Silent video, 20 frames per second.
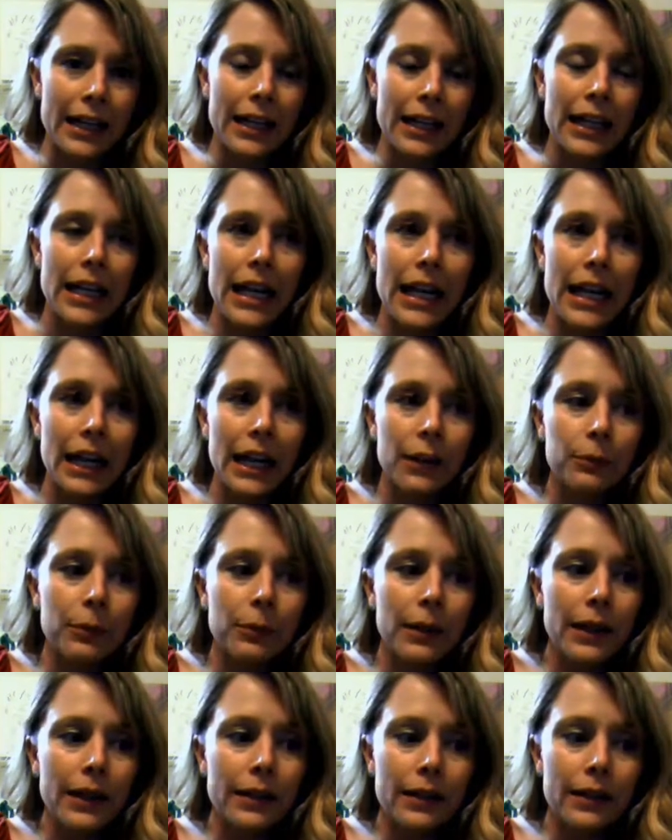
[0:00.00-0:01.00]
And I
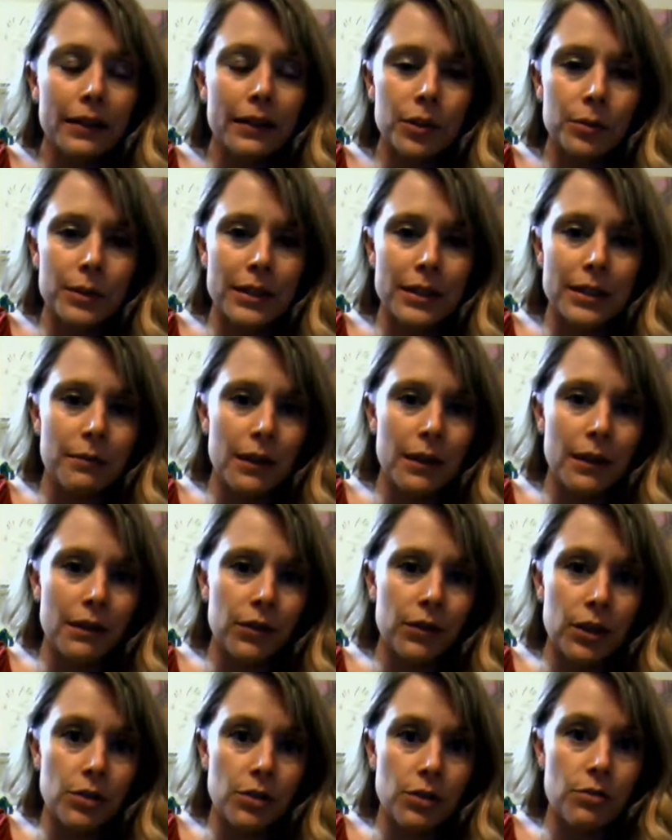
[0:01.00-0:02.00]
really thought there was something
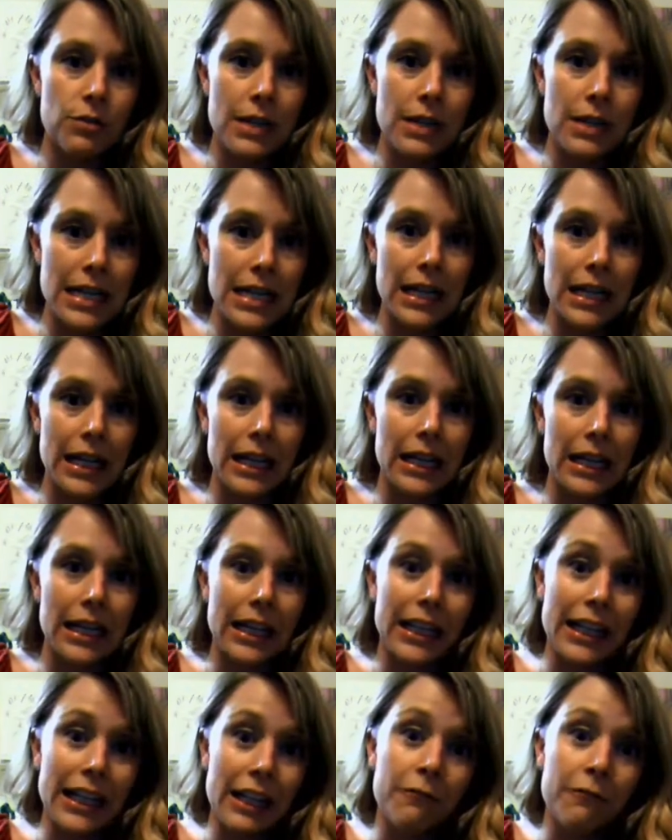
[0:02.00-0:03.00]
very unique
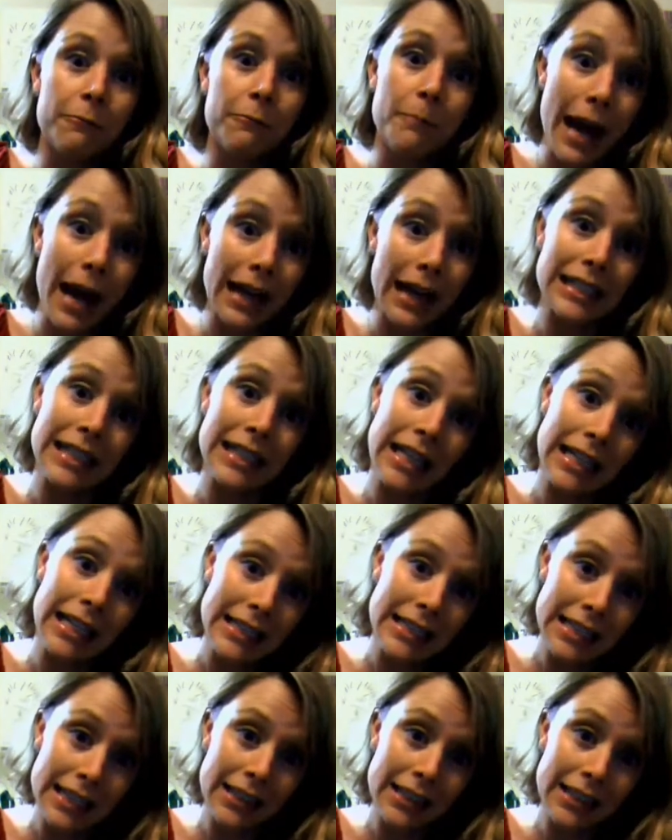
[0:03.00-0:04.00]
in the gift box
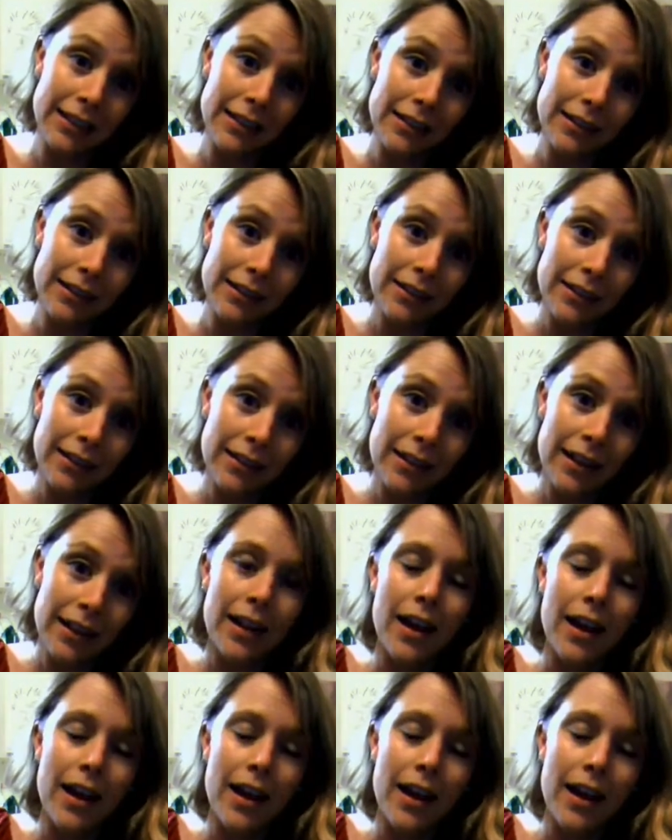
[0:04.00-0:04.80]
idea. Mm-hmm.